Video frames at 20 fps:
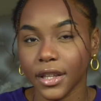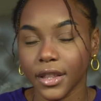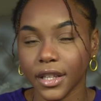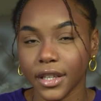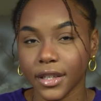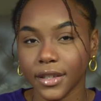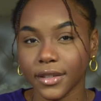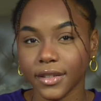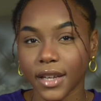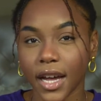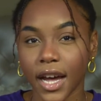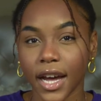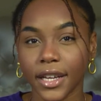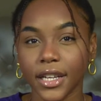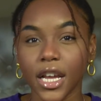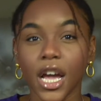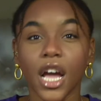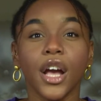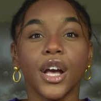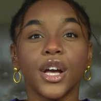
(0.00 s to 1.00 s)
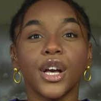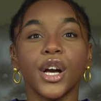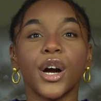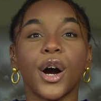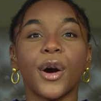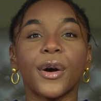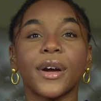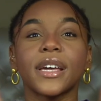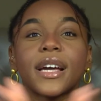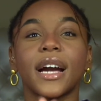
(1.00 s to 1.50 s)
their side.
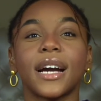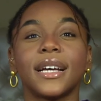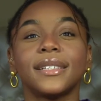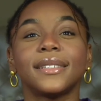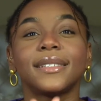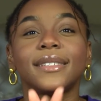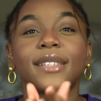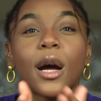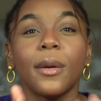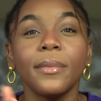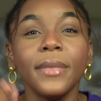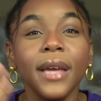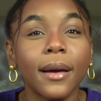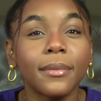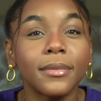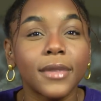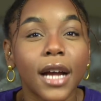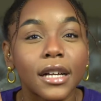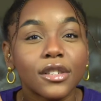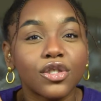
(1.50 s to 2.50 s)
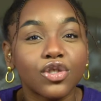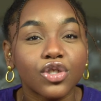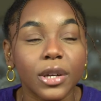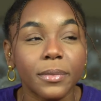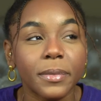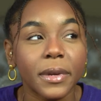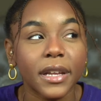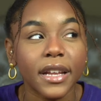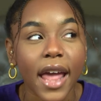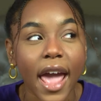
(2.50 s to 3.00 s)
Okay guys, tell me I'm not
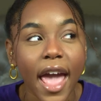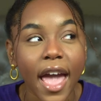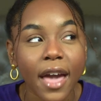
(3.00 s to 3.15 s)
tripping.